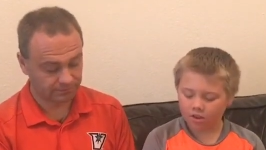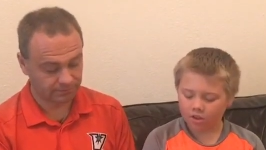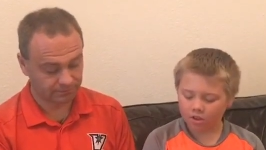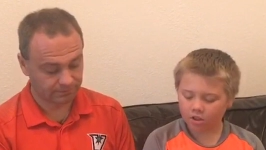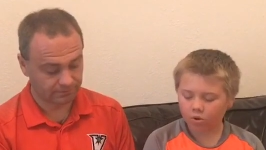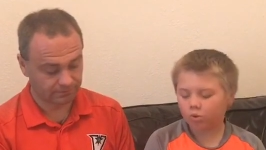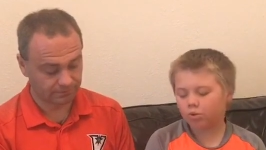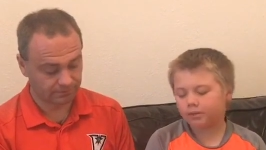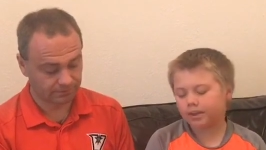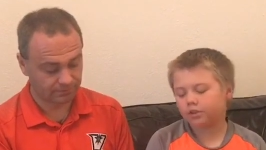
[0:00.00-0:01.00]
Speaker 1: The duck
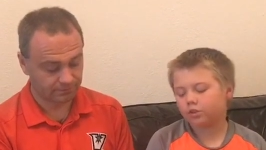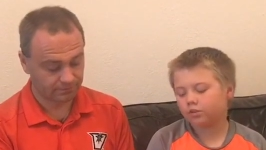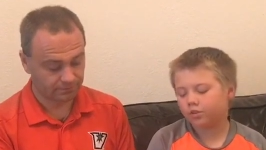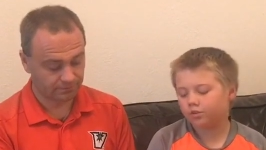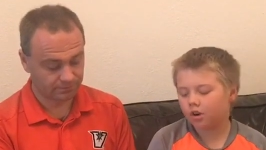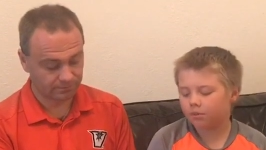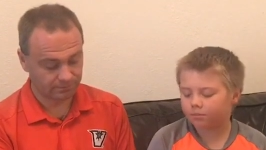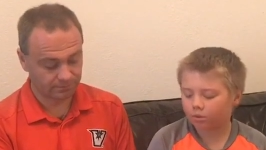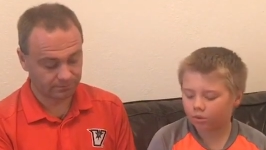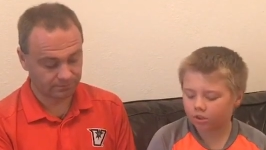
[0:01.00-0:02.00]
will remind her of the
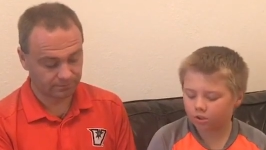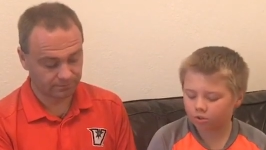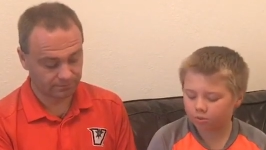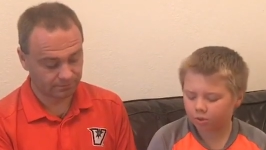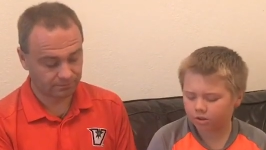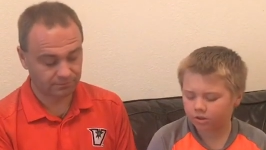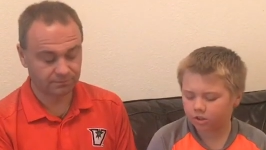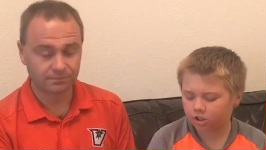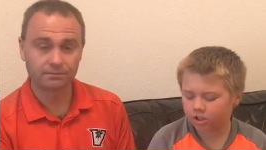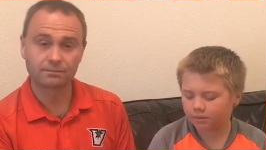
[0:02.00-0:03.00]
farm where she was born.
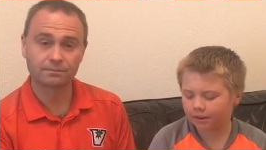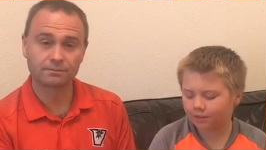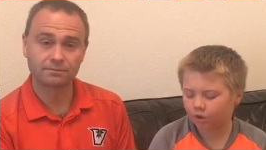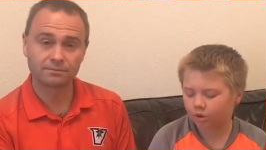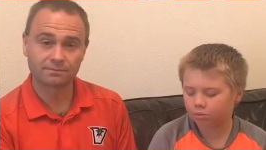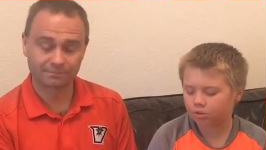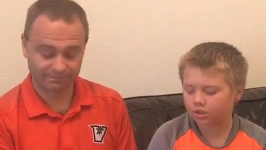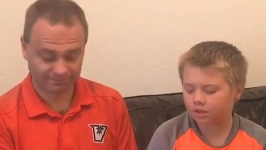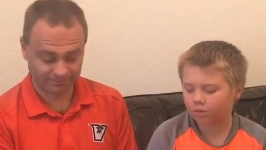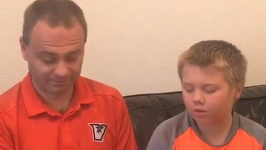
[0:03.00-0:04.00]
She might feel
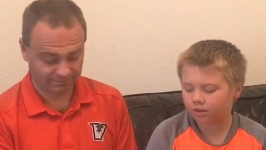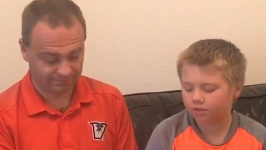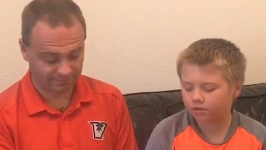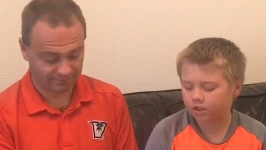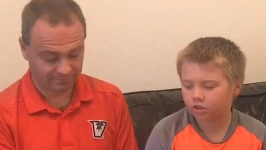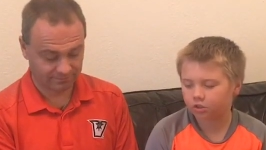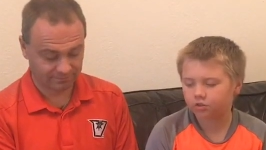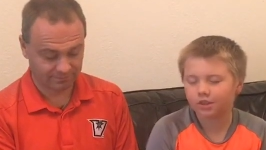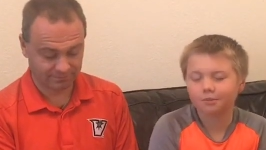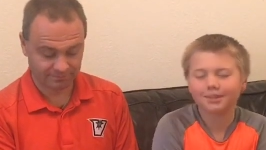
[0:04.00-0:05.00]
homesick and want to visit her
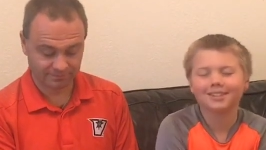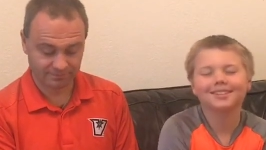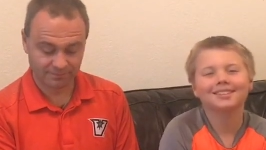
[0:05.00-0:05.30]
family.